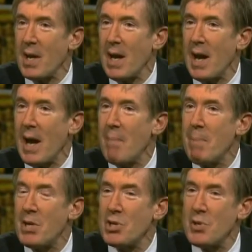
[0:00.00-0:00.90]
Right. And I
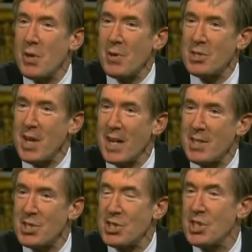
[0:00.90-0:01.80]
bet you there is not a
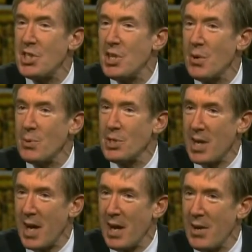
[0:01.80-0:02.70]
CEO
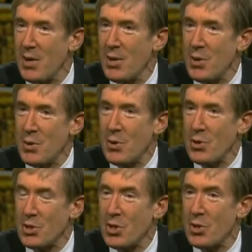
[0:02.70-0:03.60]
today who you
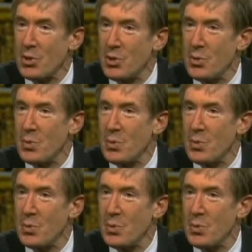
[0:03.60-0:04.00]
could talk to right.